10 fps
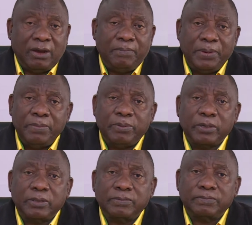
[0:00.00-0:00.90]

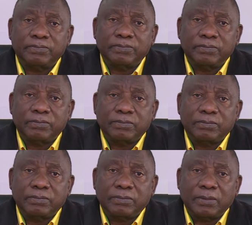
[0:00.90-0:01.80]
people
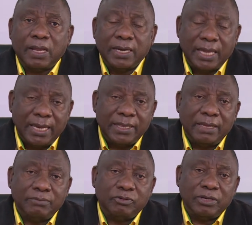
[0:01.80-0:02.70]
and get
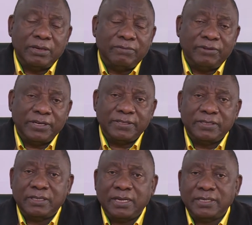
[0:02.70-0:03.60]
them to
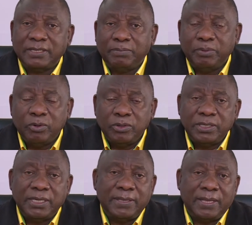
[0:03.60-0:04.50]
invest their support
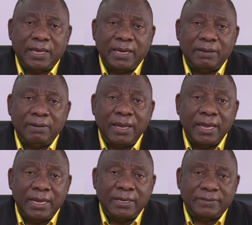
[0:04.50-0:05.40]
in the
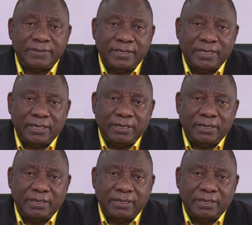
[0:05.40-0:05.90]
ANC,